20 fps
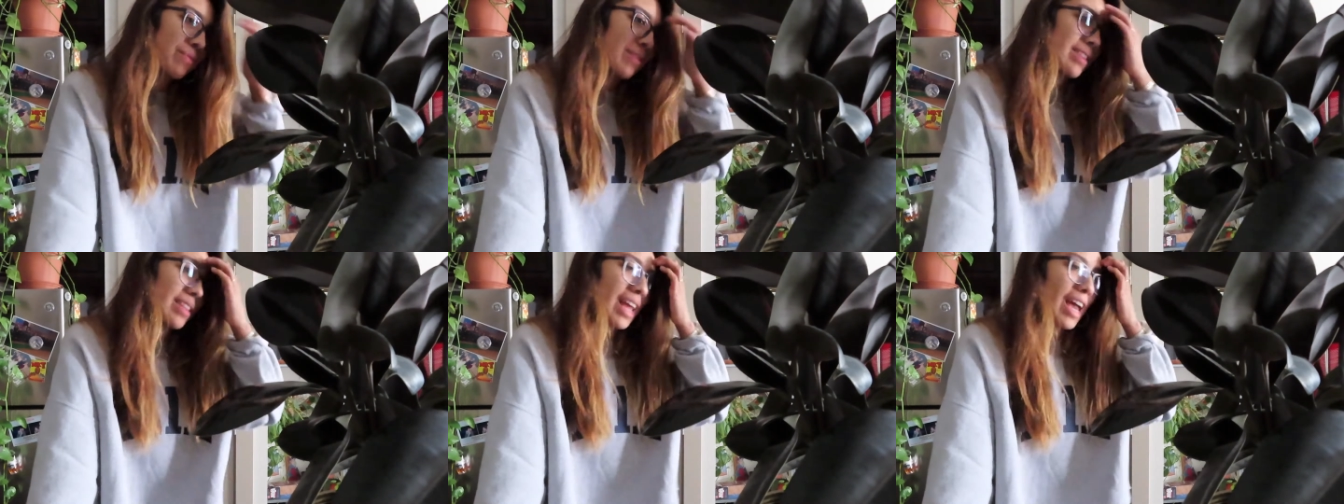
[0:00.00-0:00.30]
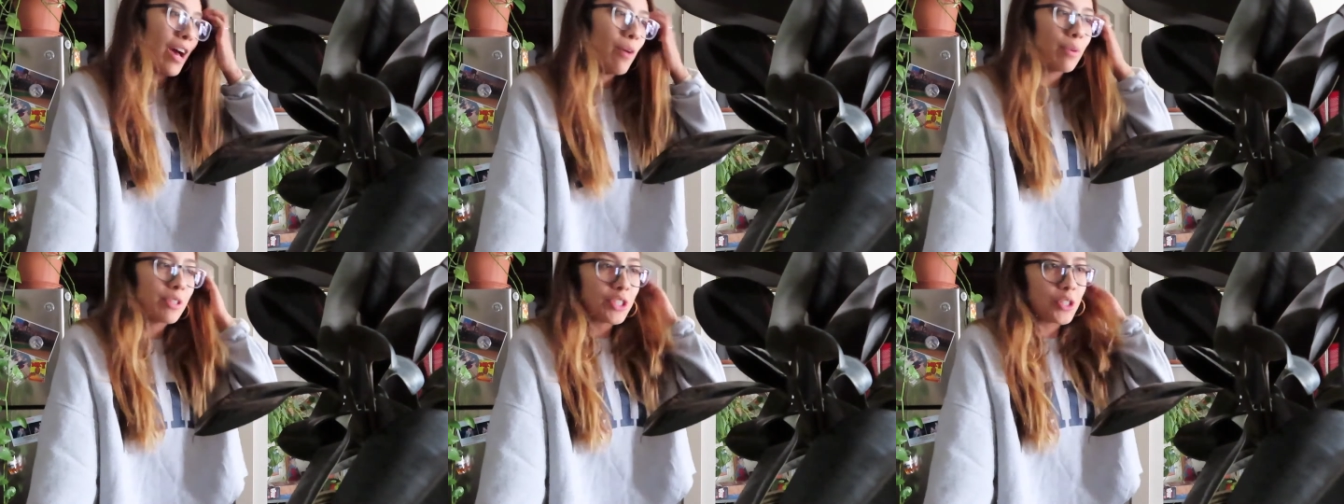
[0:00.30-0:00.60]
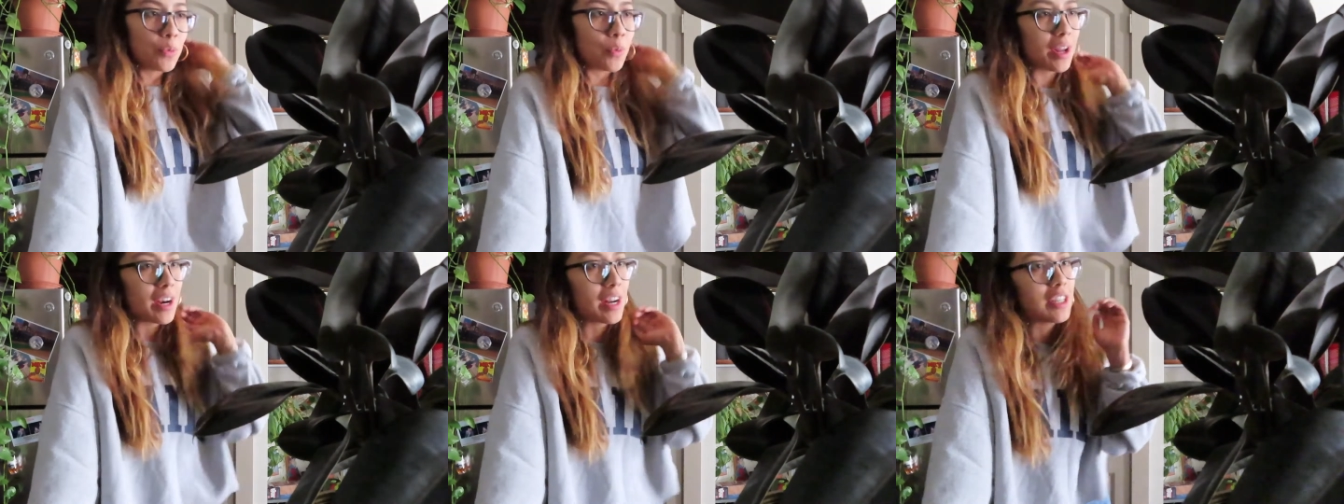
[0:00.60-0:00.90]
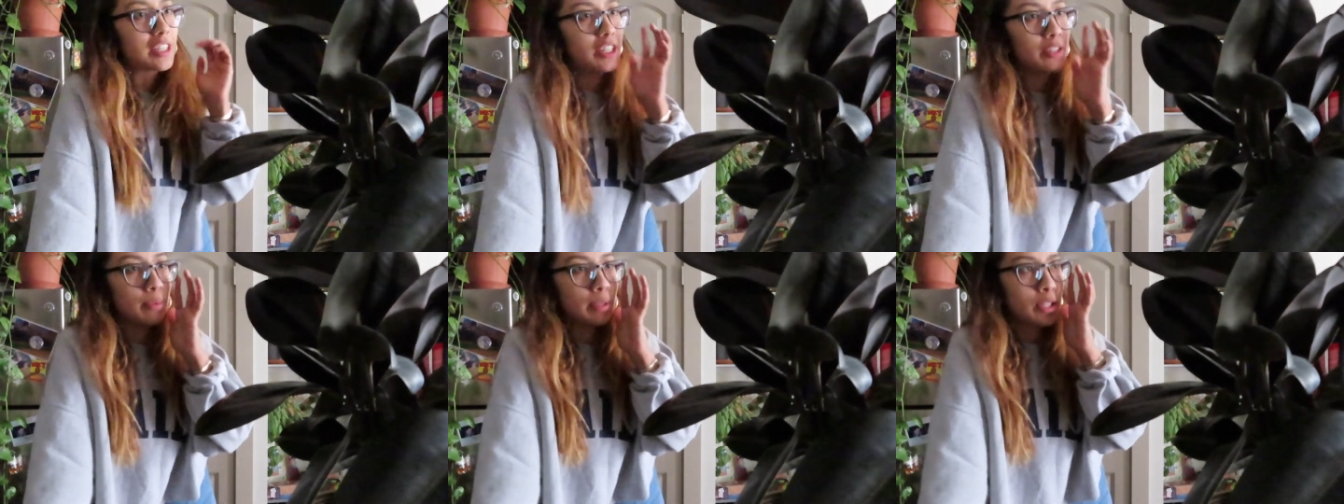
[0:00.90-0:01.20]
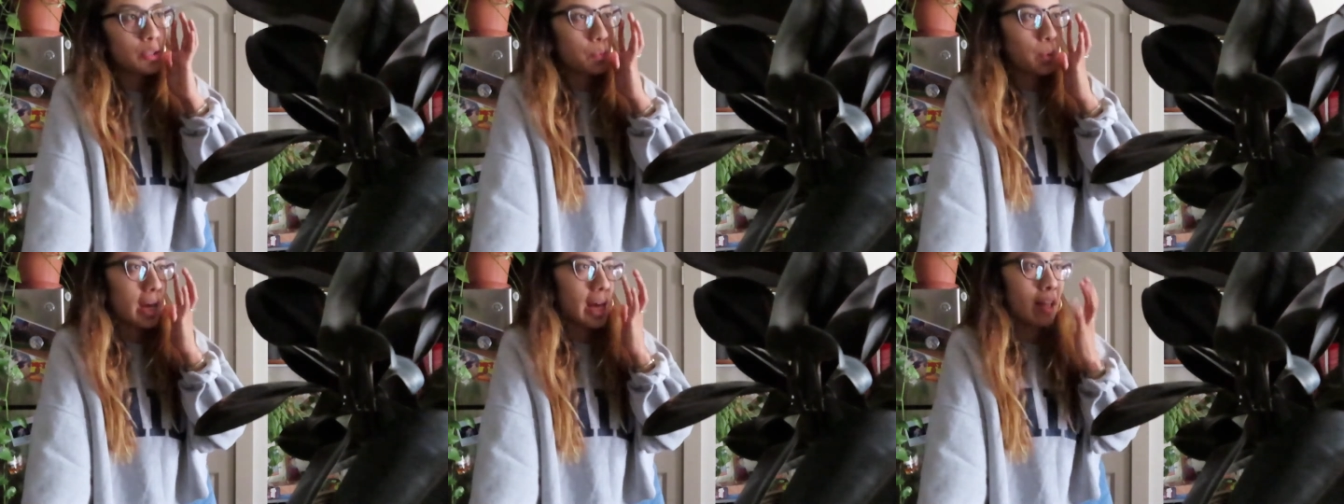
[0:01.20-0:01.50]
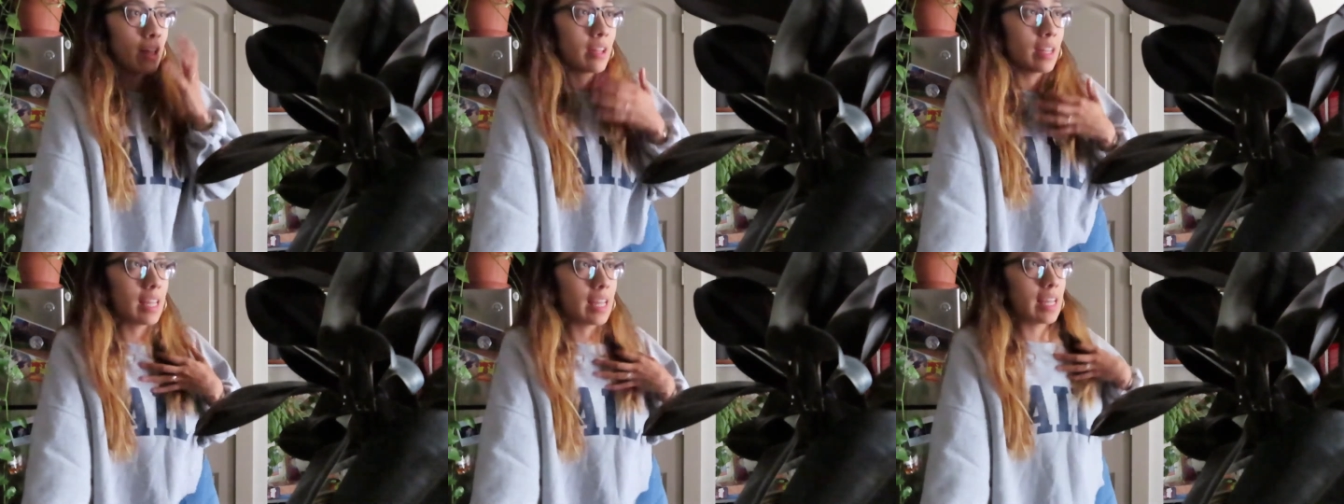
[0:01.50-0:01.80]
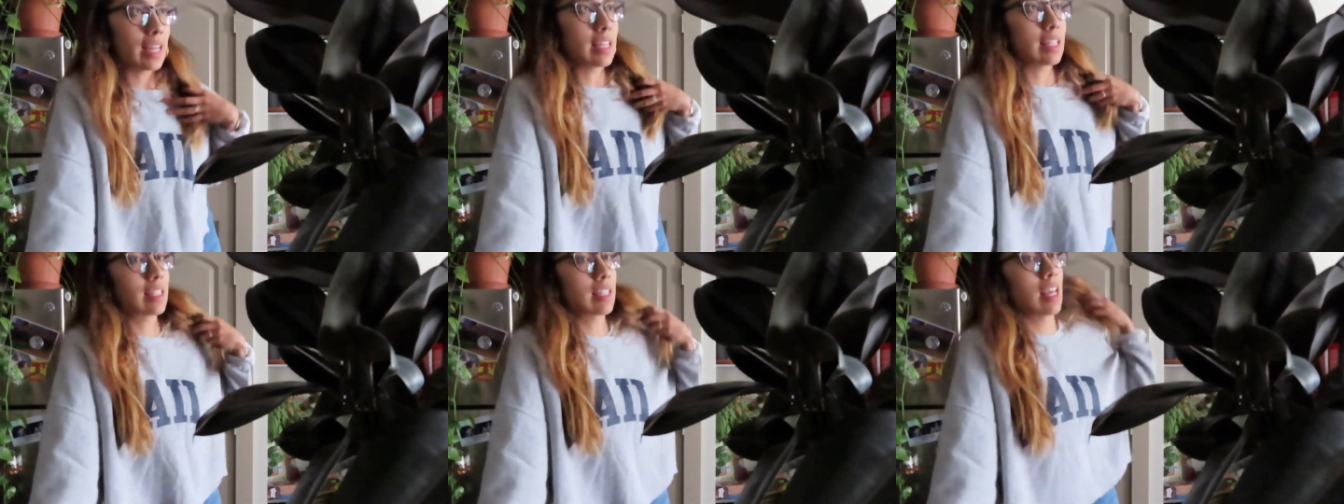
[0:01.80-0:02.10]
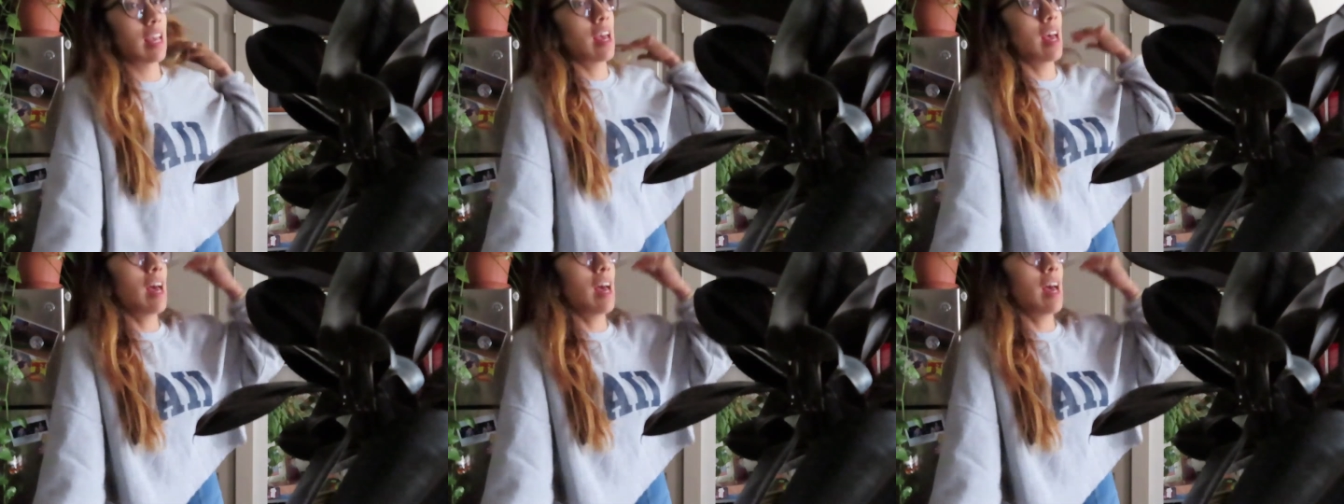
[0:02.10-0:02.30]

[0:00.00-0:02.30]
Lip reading: now what you want to do as well is